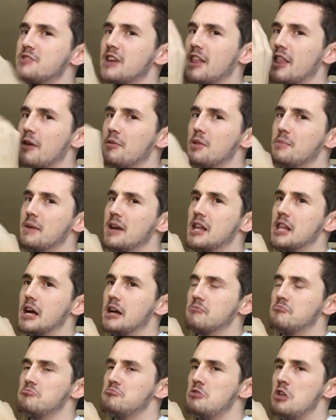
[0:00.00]
sat there with a beer
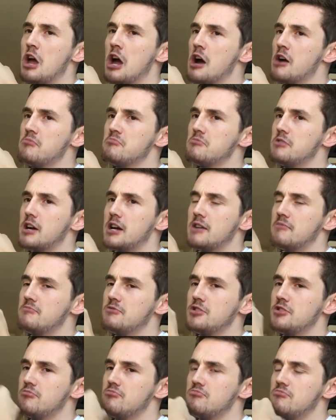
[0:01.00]
like, no,
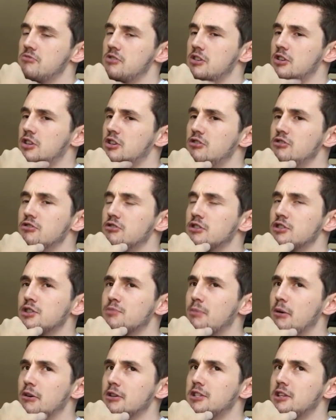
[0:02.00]
your
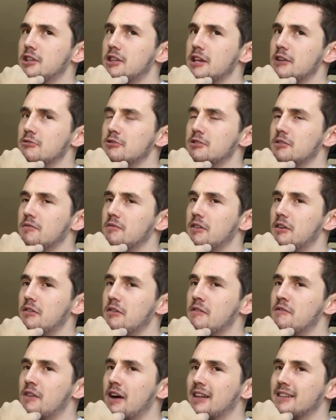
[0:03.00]
conspiracy theories
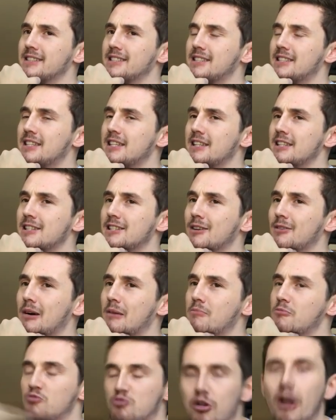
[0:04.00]
are invalid, seeing as
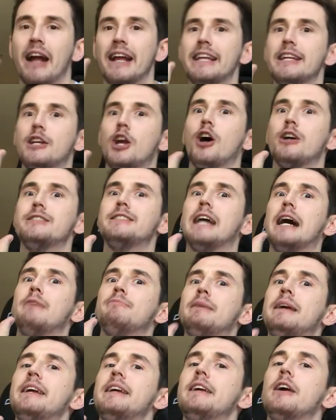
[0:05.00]
though I'm right
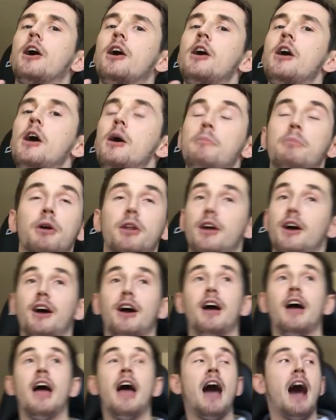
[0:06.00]
goddamn here.
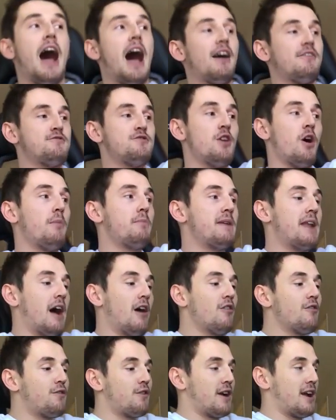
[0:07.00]
But I've not been
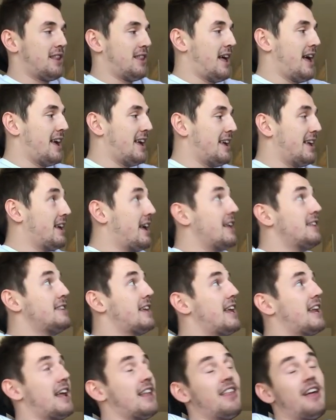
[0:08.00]
out for LA,
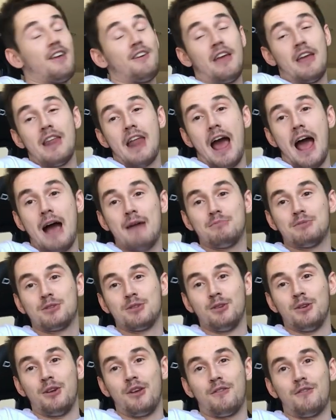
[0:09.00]
in LA, in
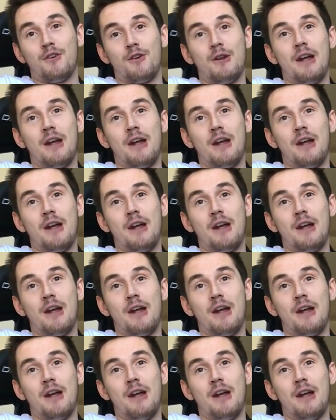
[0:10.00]
absolutely